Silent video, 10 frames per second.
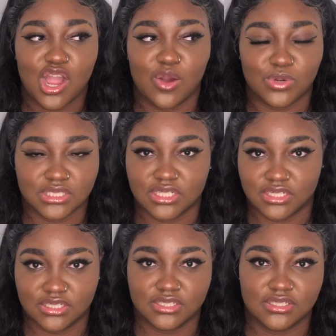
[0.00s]
What's going
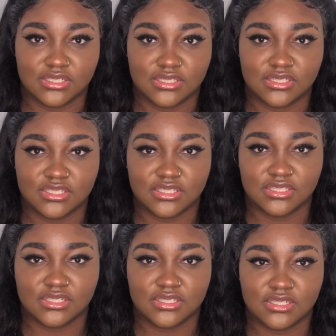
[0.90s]
on?
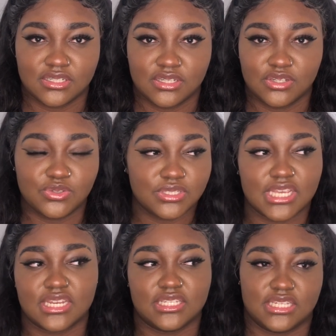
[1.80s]
Who's
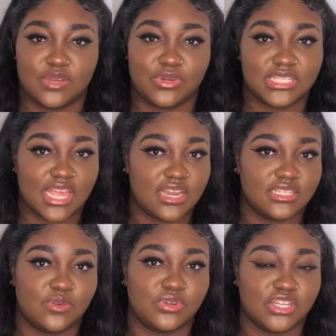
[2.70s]
Candace? What does Candace
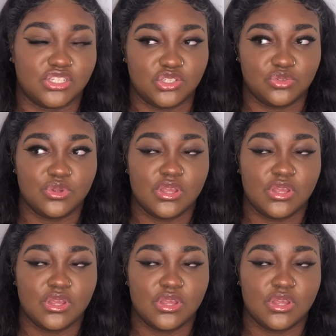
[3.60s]
want to do?